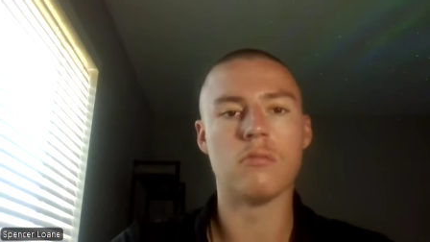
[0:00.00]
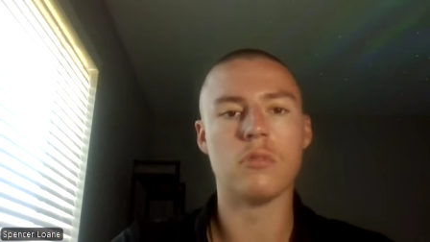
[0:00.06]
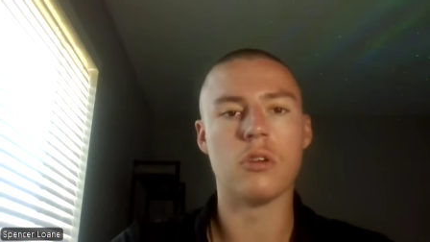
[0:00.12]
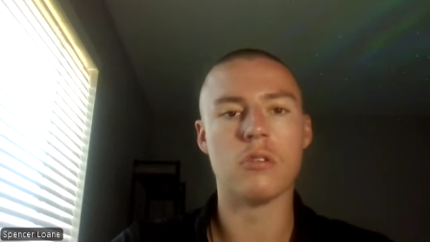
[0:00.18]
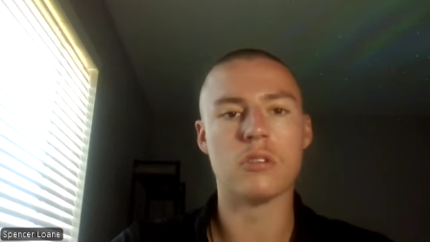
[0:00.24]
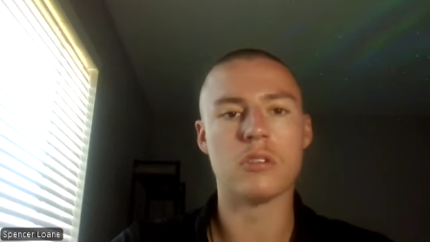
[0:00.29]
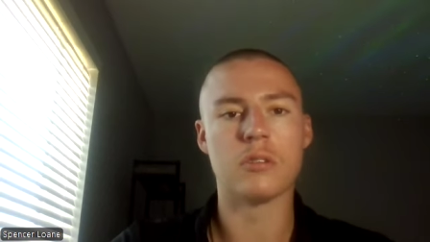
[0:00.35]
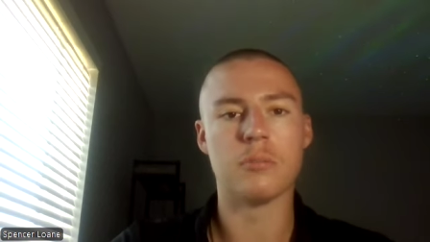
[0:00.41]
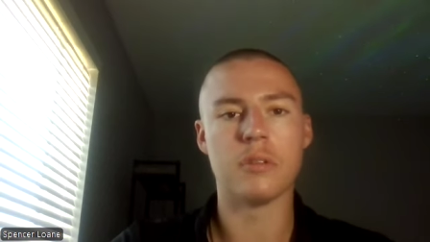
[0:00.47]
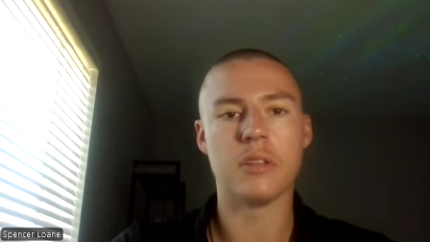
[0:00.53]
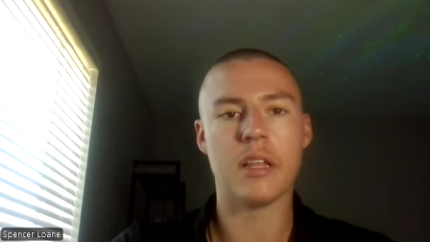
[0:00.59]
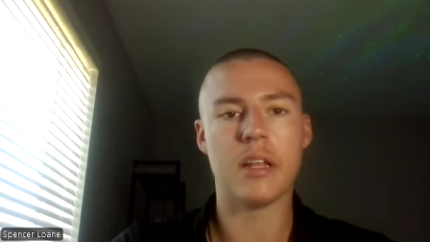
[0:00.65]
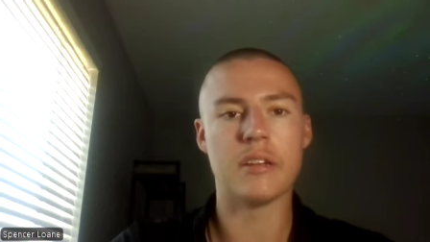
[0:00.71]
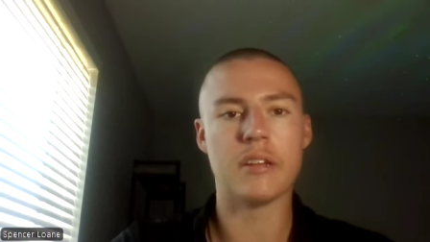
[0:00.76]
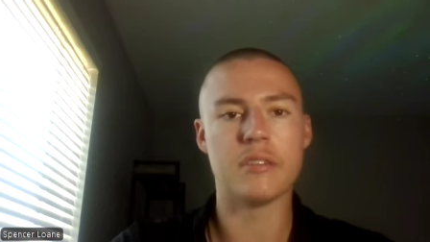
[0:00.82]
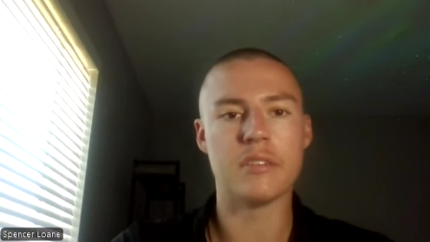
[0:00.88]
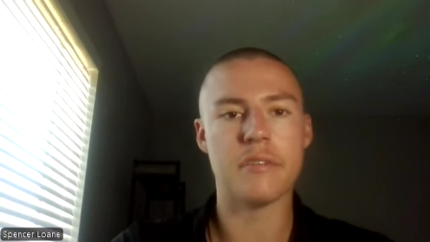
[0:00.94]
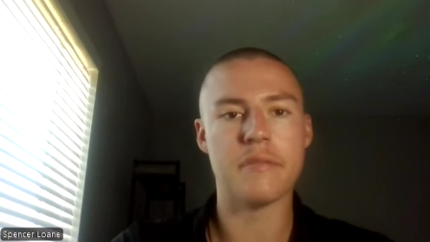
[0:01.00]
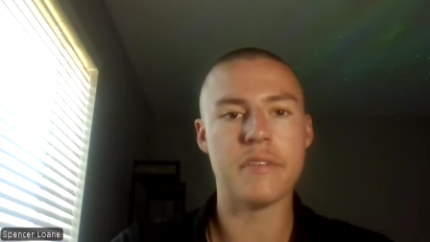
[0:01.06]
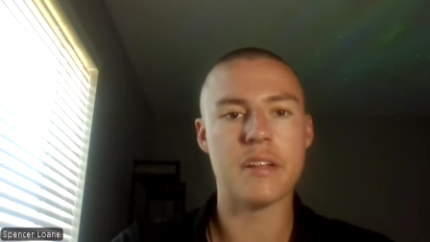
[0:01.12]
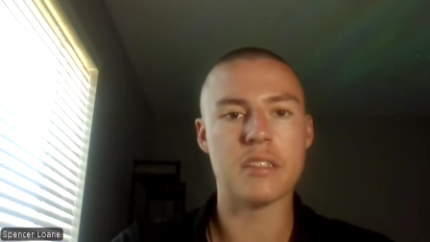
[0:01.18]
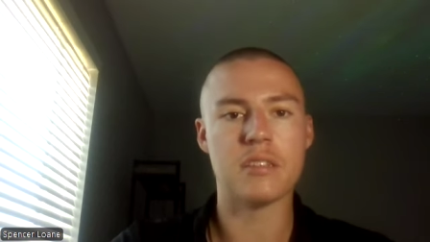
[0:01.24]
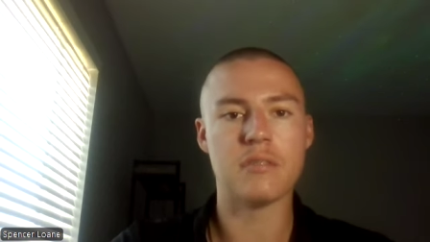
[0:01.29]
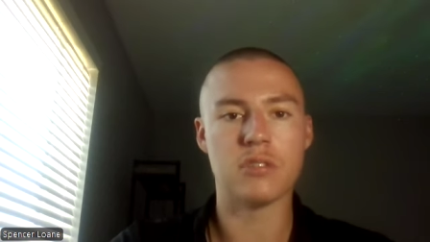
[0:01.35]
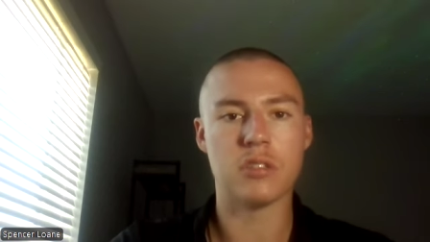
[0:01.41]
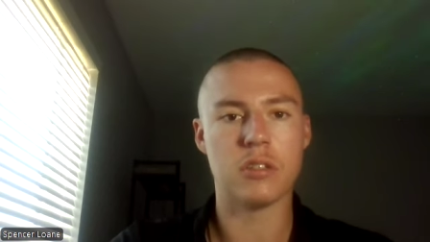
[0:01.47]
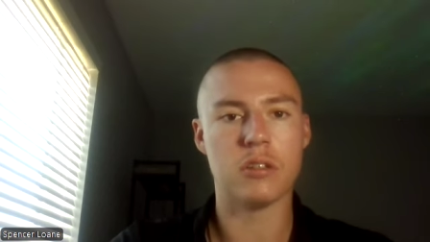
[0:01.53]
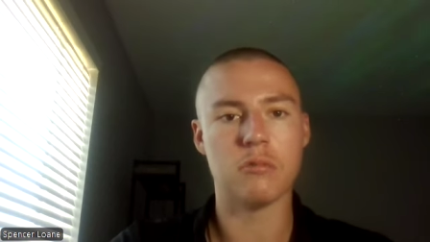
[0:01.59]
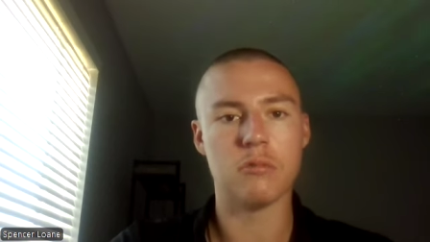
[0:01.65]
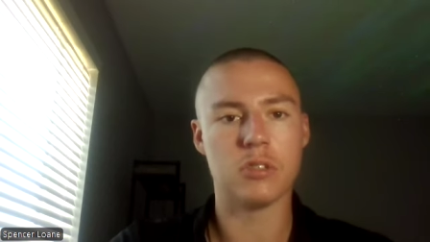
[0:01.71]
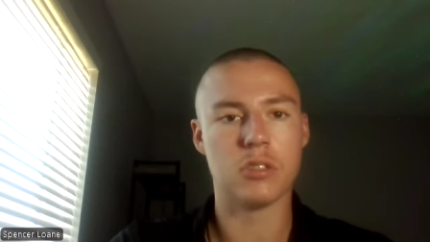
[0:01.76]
noticeably than his defensive skill,